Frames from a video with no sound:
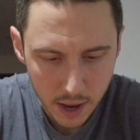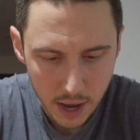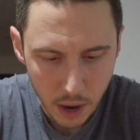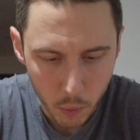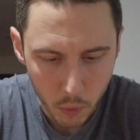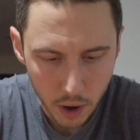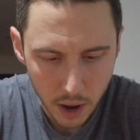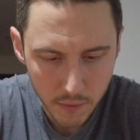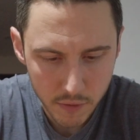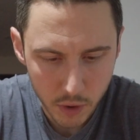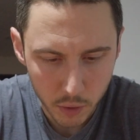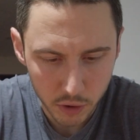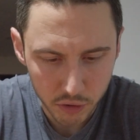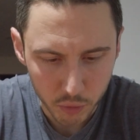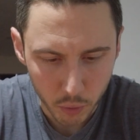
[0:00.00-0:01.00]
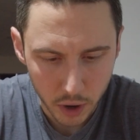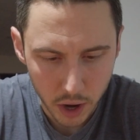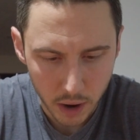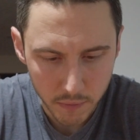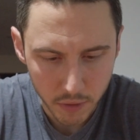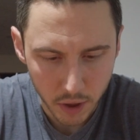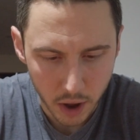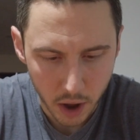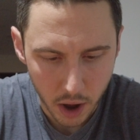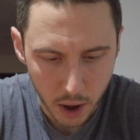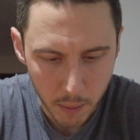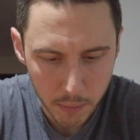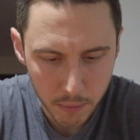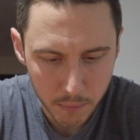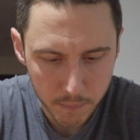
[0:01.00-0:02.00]
Now, what I've noticed right off the
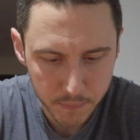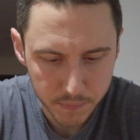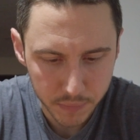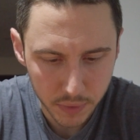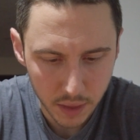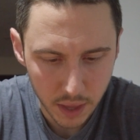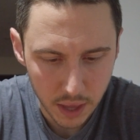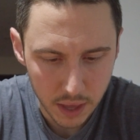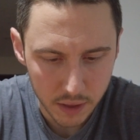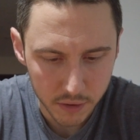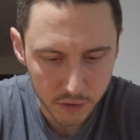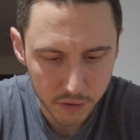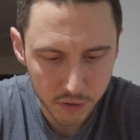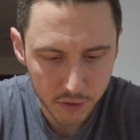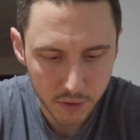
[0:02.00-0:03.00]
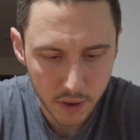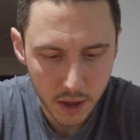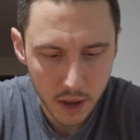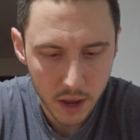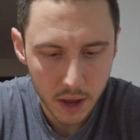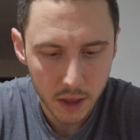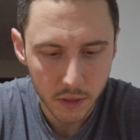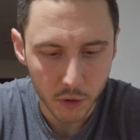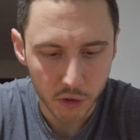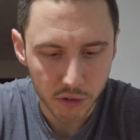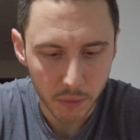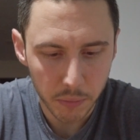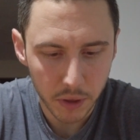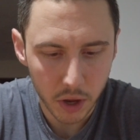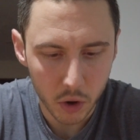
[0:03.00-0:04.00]
hop is there's
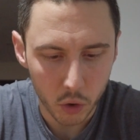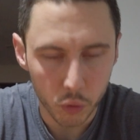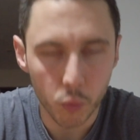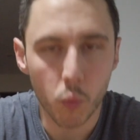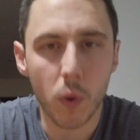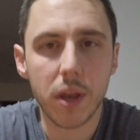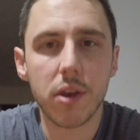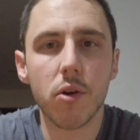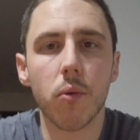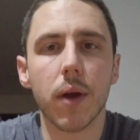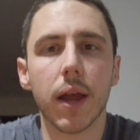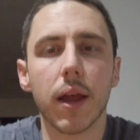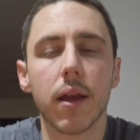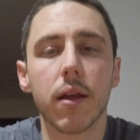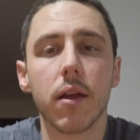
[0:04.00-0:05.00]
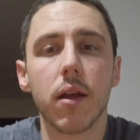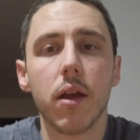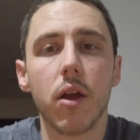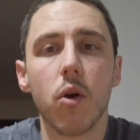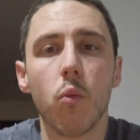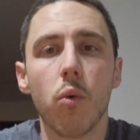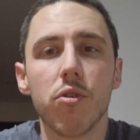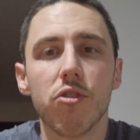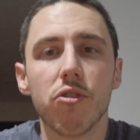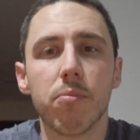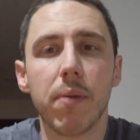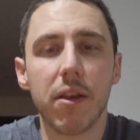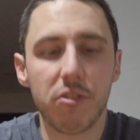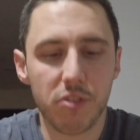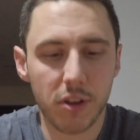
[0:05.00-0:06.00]
something called windowing, which is
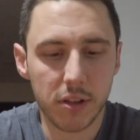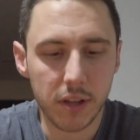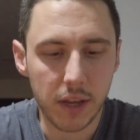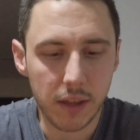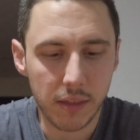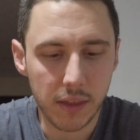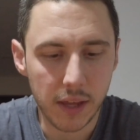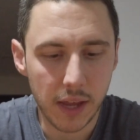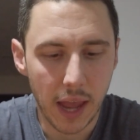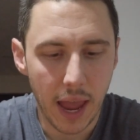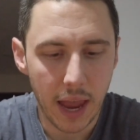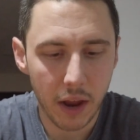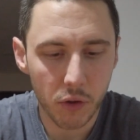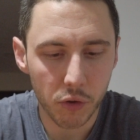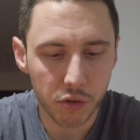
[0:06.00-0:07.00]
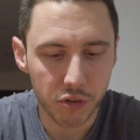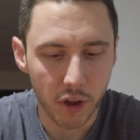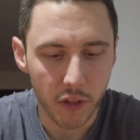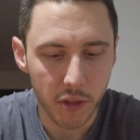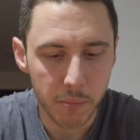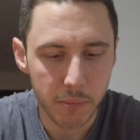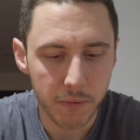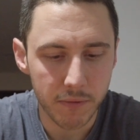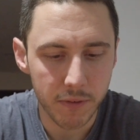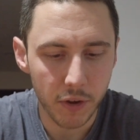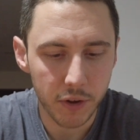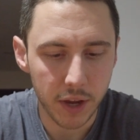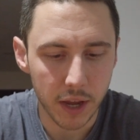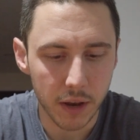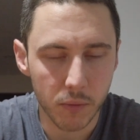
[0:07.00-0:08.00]
basically the angles on the
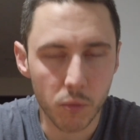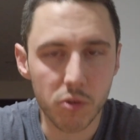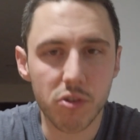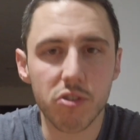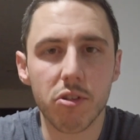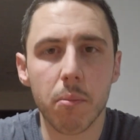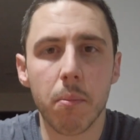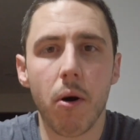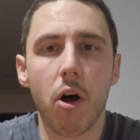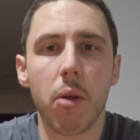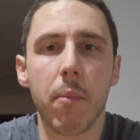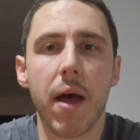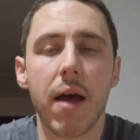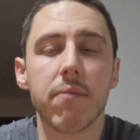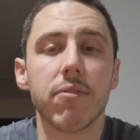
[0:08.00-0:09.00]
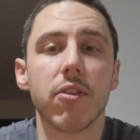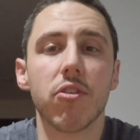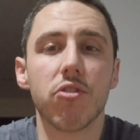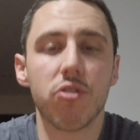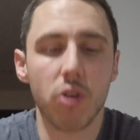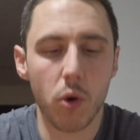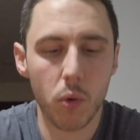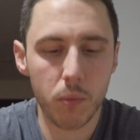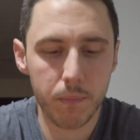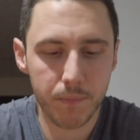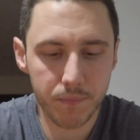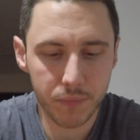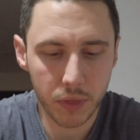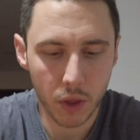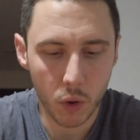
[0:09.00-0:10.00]
pavilion, which is the bottom half of the stone,
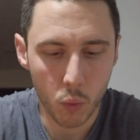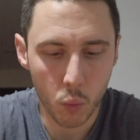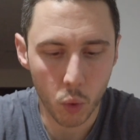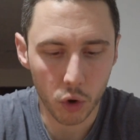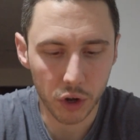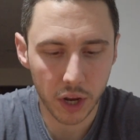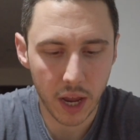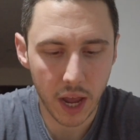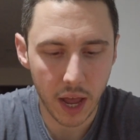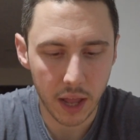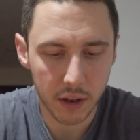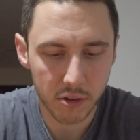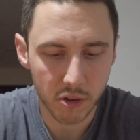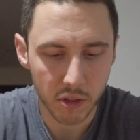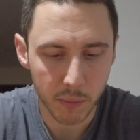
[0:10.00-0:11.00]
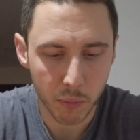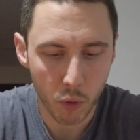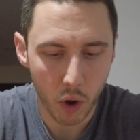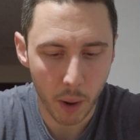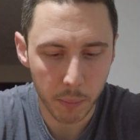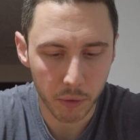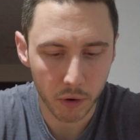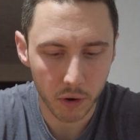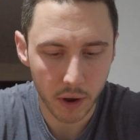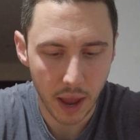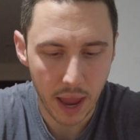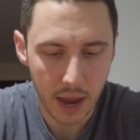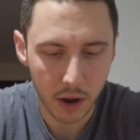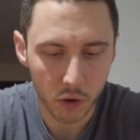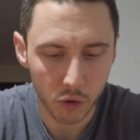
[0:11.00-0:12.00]
weren't cut to the proper
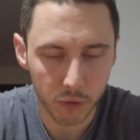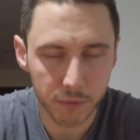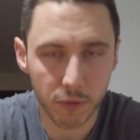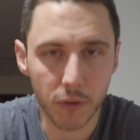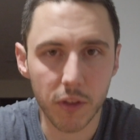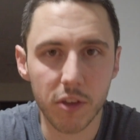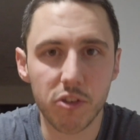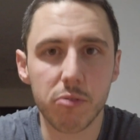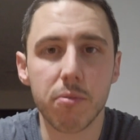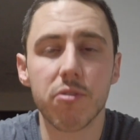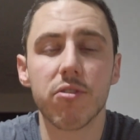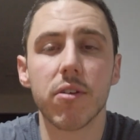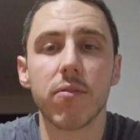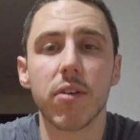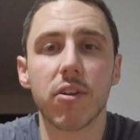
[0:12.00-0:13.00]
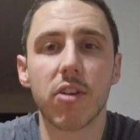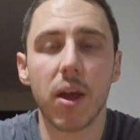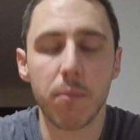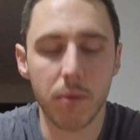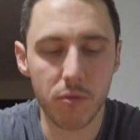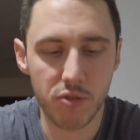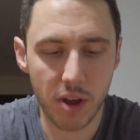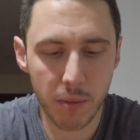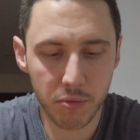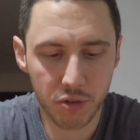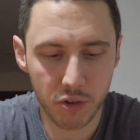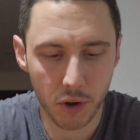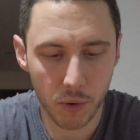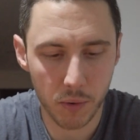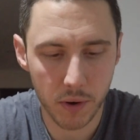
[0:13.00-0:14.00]
angle for this specific type of
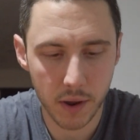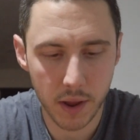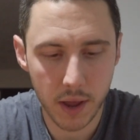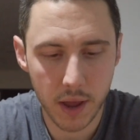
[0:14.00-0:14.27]
gemstone,